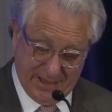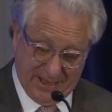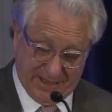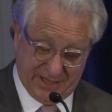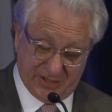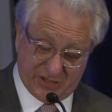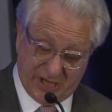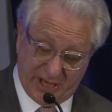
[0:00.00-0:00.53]
and
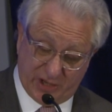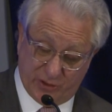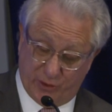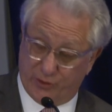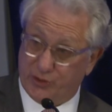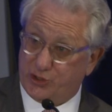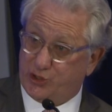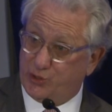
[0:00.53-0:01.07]
has taken
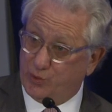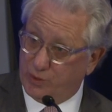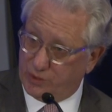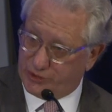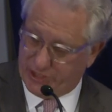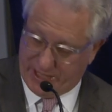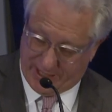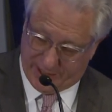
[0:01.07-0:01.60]
on the dual
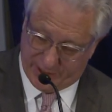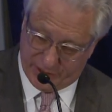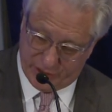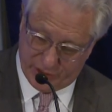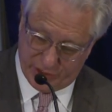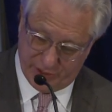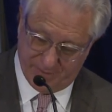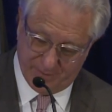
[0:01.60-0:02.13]

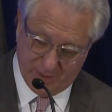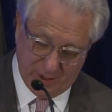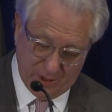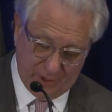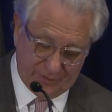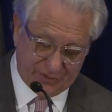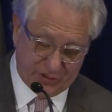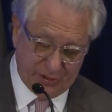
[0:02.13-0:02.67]
challenge
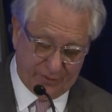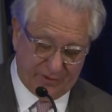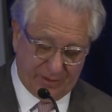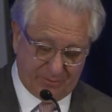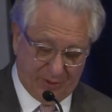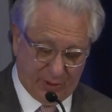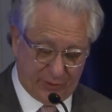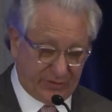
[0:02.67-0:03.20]
of serving
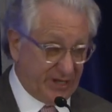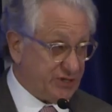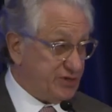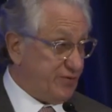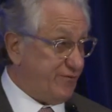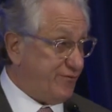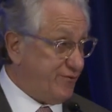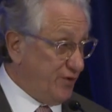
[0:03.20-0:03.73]
both as
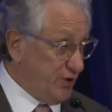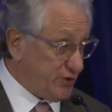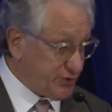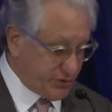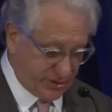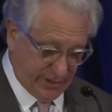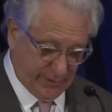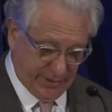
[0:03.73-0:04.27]
the
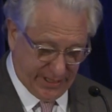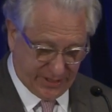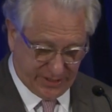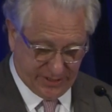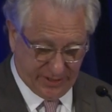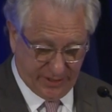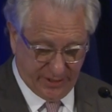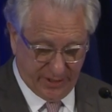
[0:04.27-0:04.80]
first
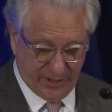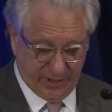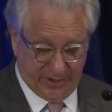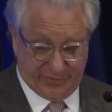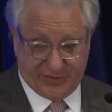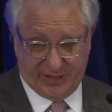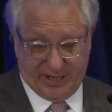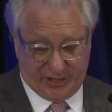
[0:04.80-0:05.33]
director
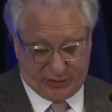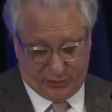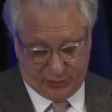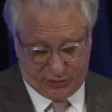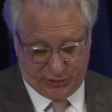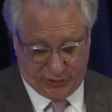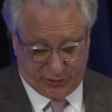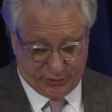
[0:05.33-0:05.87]
of the National
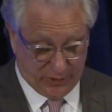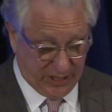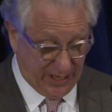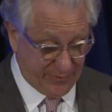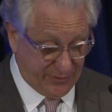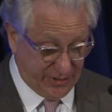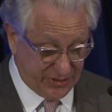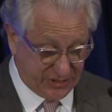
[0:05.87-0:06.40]
Churchill
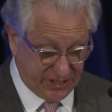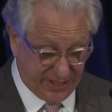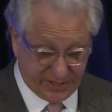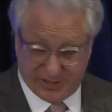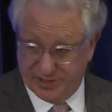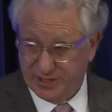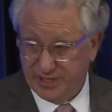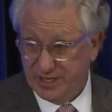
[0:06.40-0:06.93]
Library and
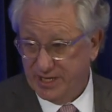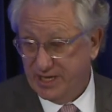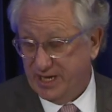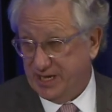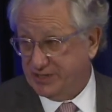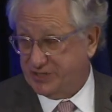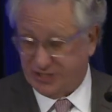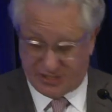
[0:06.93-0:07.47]
Center
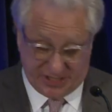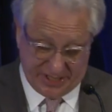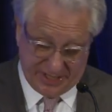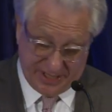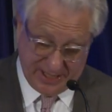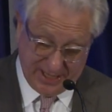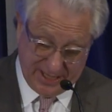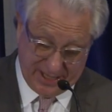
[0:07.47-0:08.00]
and
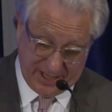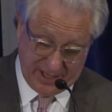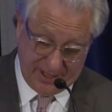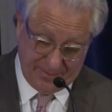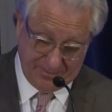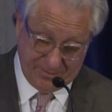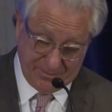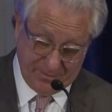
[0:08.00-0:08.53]
succeeding Lee
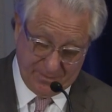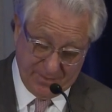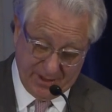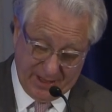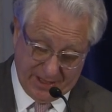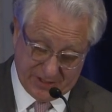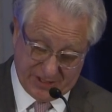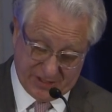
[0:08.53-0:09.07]

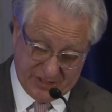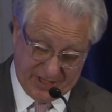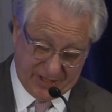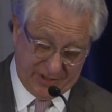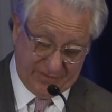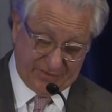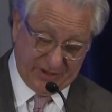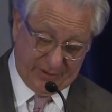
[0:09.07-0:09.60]
as
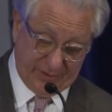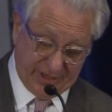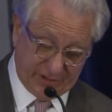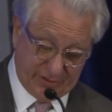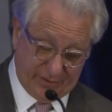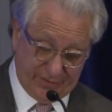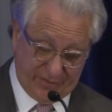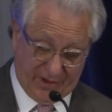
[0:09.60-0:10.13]
executive
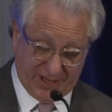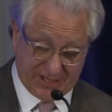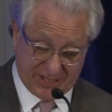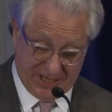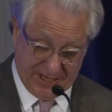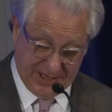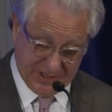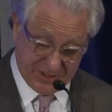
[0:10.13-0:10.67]
director of
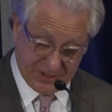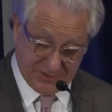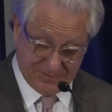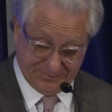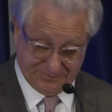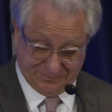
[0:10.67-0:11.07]
ICS.